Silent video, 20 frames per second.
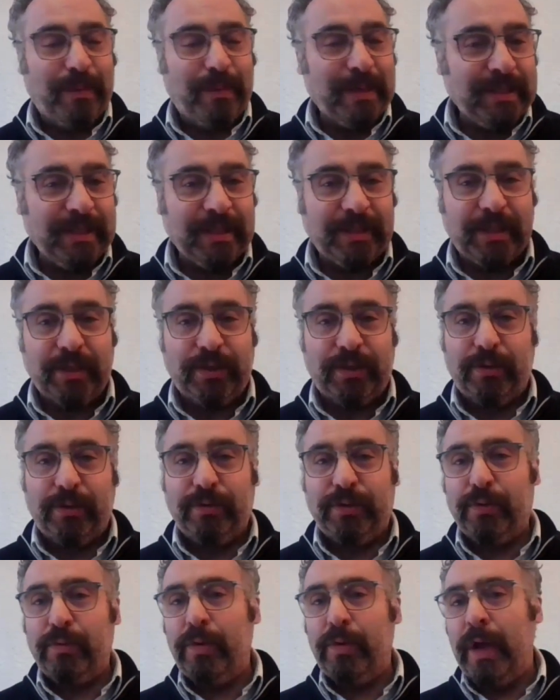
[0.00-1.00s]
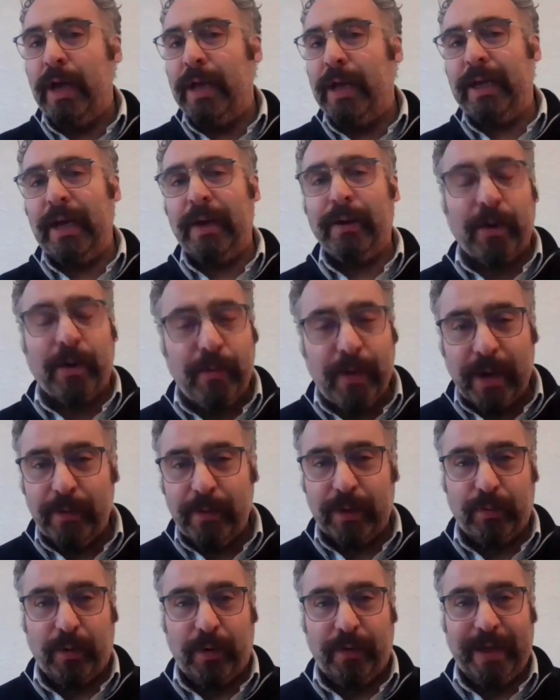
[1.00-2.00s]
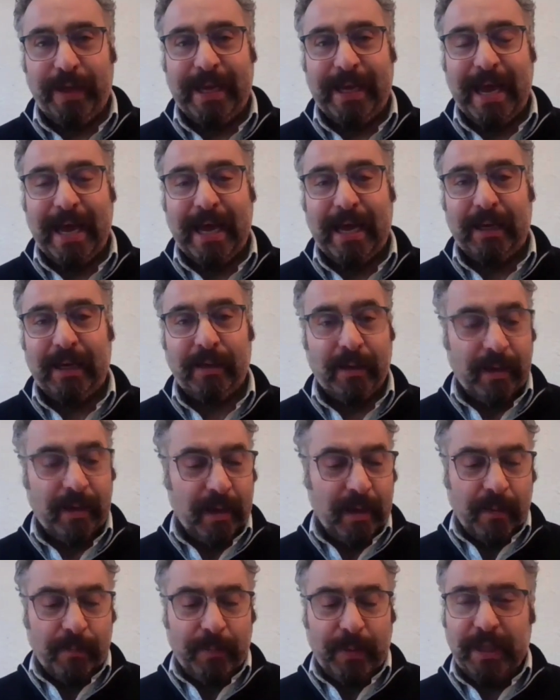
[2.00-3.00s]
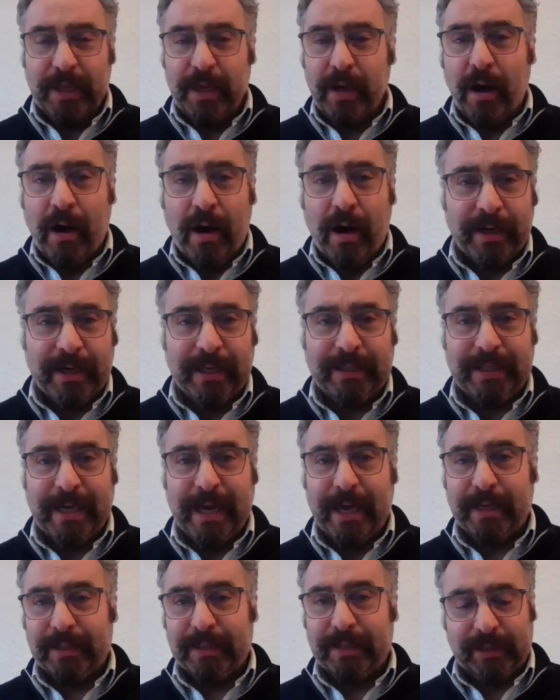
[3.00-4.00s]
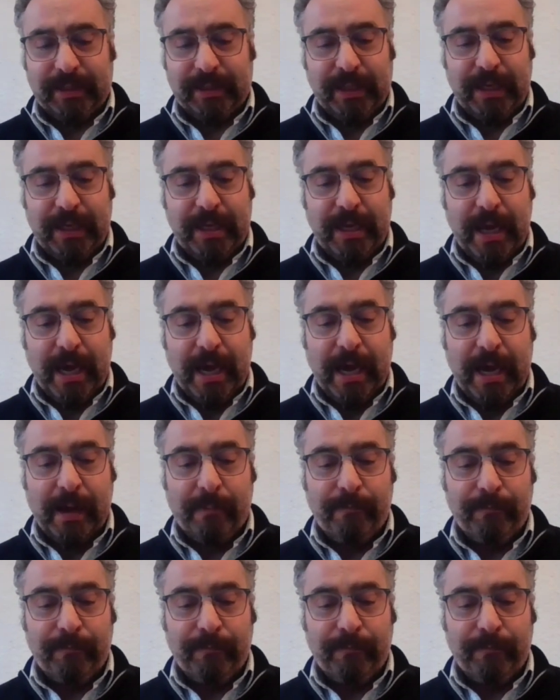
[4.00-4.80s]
Business as usual, get away with what they can. But the architects, the